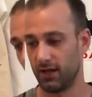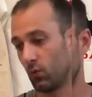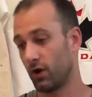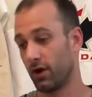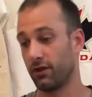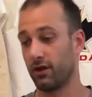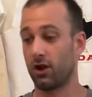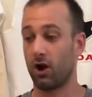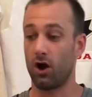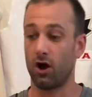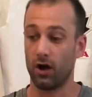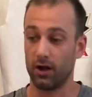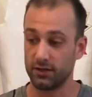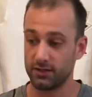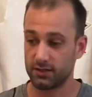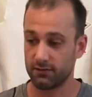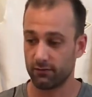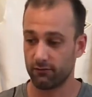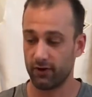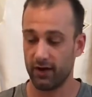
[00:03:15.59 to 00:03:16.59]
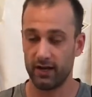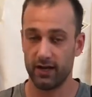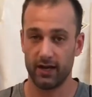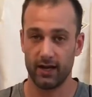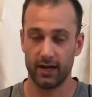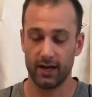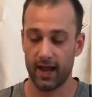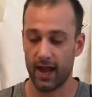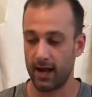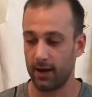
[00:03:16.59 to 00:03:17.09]
What are the cons of
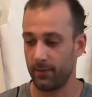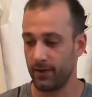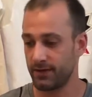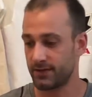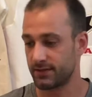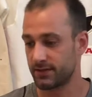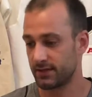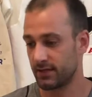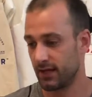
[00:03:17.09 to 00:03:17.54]
irradiating cannabis?